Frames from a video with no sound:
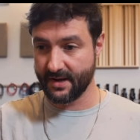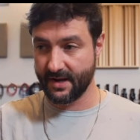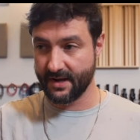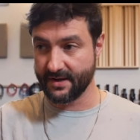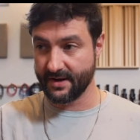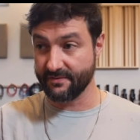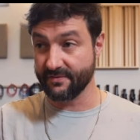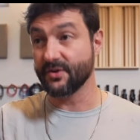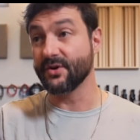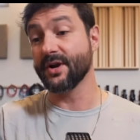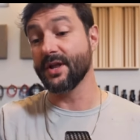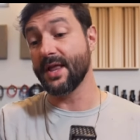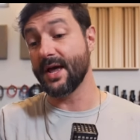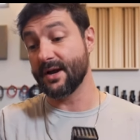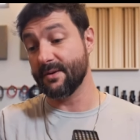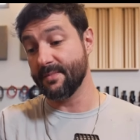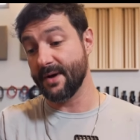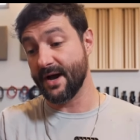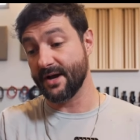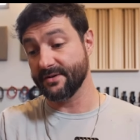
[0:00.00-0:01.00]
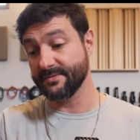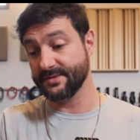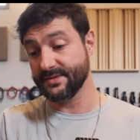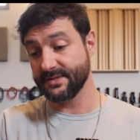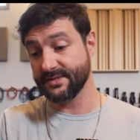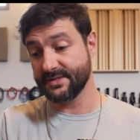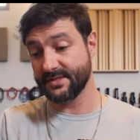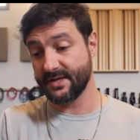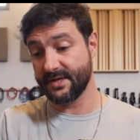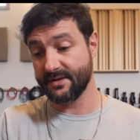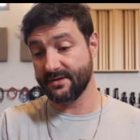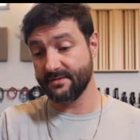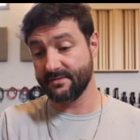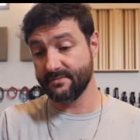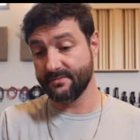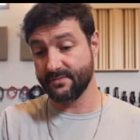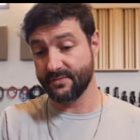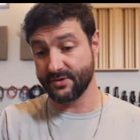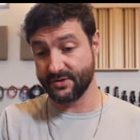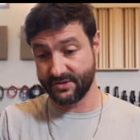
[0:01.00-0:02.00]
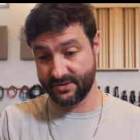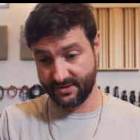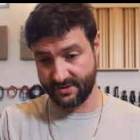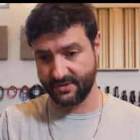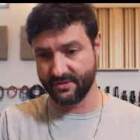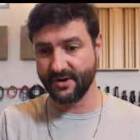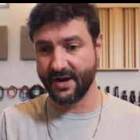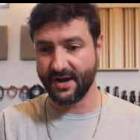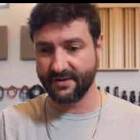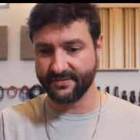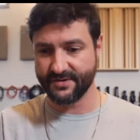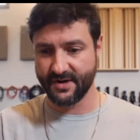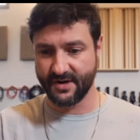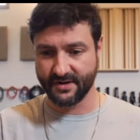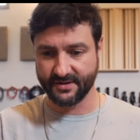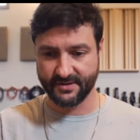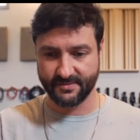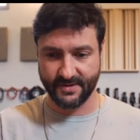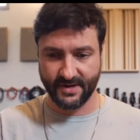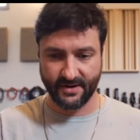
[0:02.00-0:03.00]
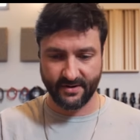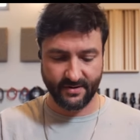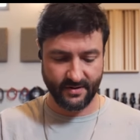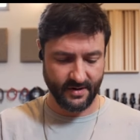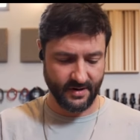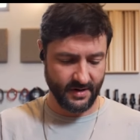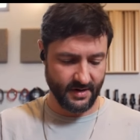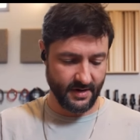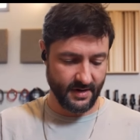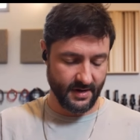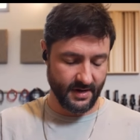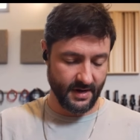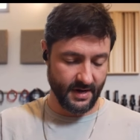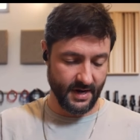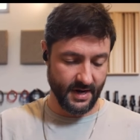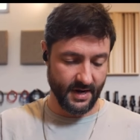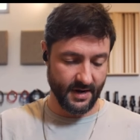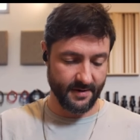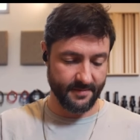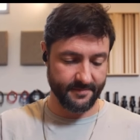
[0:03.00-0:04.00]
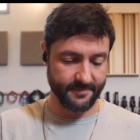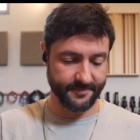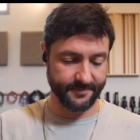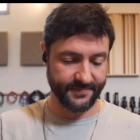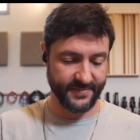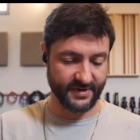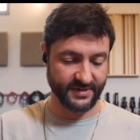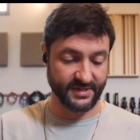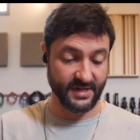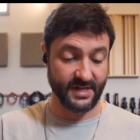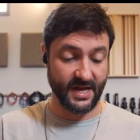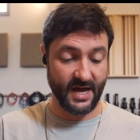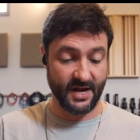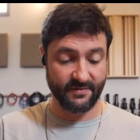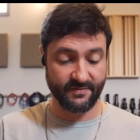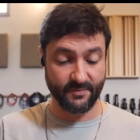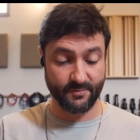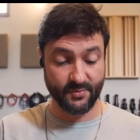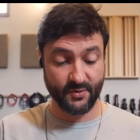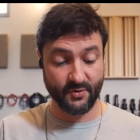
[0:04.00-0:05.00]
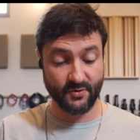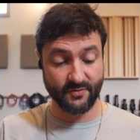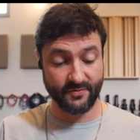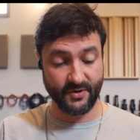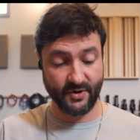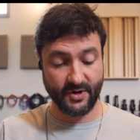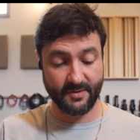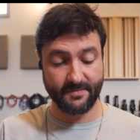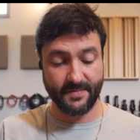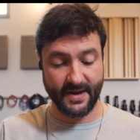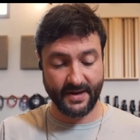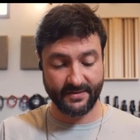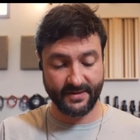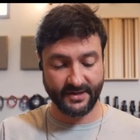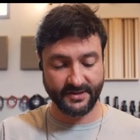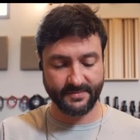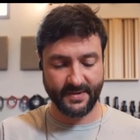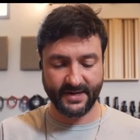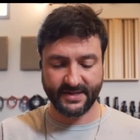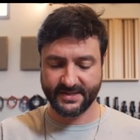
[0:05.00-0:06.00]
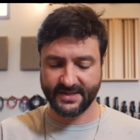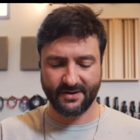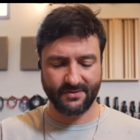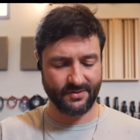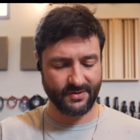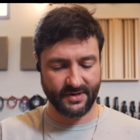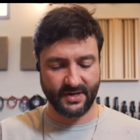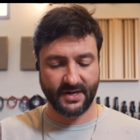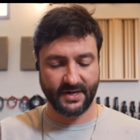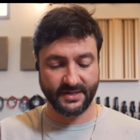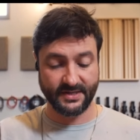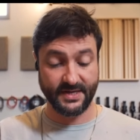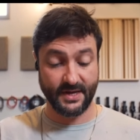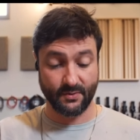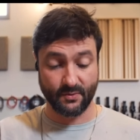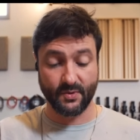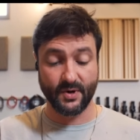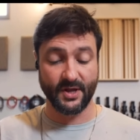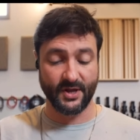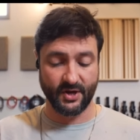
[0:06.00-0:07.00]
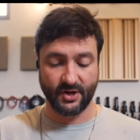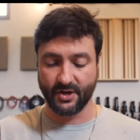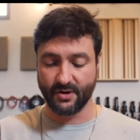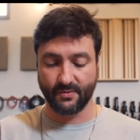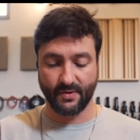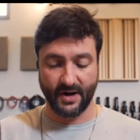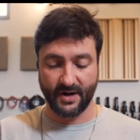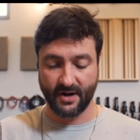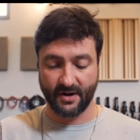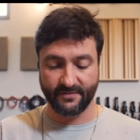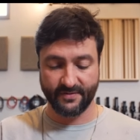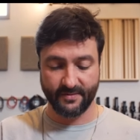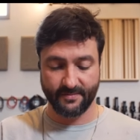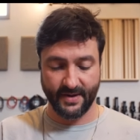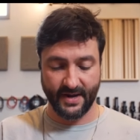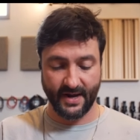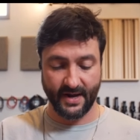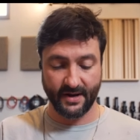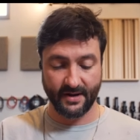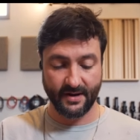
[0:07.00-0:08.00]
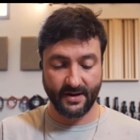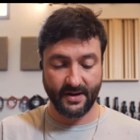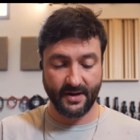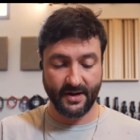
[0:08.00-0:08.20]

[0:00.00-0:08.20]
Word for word: And I've learned a lot about them since then, which you and I have talked about. Um, there's a lot of improve. You can make these mics sound can sound really good right off the bat.